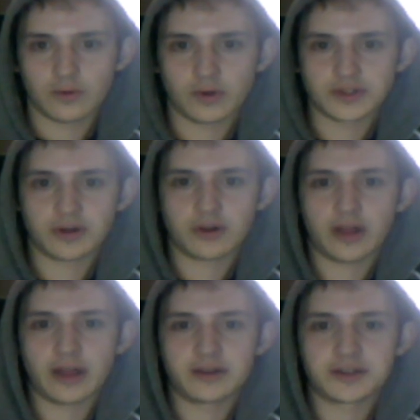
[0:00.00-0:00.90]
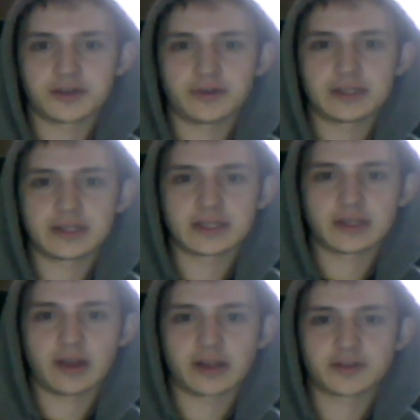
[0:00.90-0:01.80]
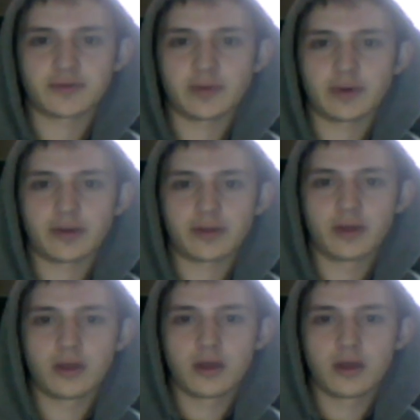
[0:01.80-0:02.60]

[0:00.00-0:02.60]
What's your clan history, says Lex Rebirth.